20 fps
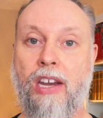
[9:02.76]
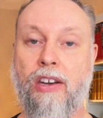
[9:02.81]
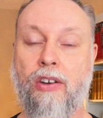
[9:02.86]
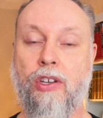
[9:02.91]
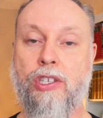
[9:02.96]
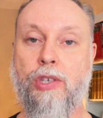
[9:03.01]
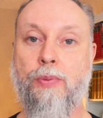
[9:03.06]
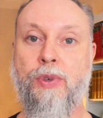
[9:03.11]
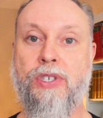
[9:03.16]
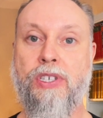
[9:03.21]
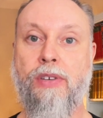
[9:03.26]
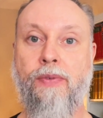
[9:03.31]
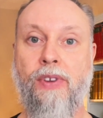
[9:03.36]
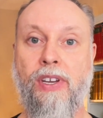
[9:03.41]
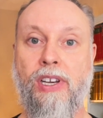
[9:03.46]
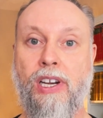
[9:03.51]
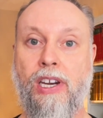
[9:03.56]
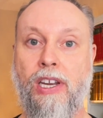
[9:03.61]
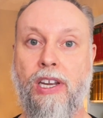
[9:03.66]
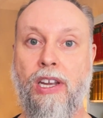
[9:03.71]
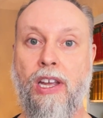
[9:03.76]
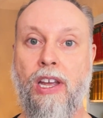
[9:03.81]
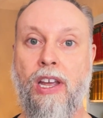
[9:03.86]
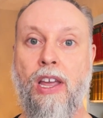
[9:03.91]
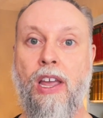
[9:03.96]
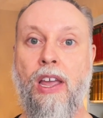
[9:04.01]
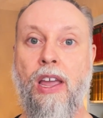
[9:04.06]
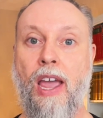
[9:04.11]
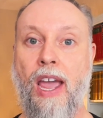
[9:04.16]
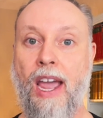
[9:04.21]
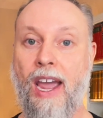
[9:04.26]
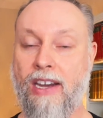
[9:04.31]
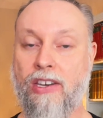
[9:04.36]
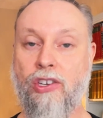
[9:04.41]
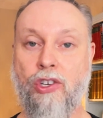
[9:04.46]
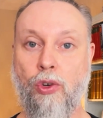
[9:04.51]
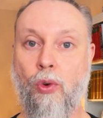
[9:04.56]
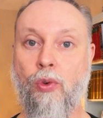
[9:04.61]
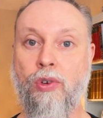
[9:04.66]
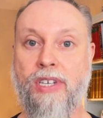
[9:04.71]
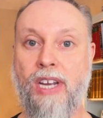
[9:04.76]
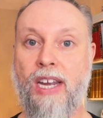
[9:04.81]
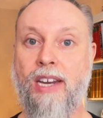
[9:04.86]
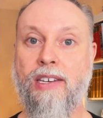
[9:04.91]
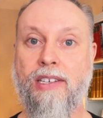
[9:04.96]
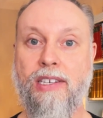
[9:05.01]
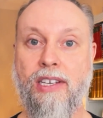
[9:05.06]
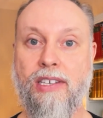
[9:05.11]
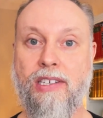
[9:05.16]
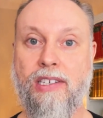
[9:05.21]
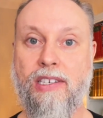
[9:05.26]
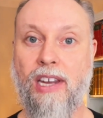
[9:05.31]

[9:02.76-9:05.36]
not specifically at your dentist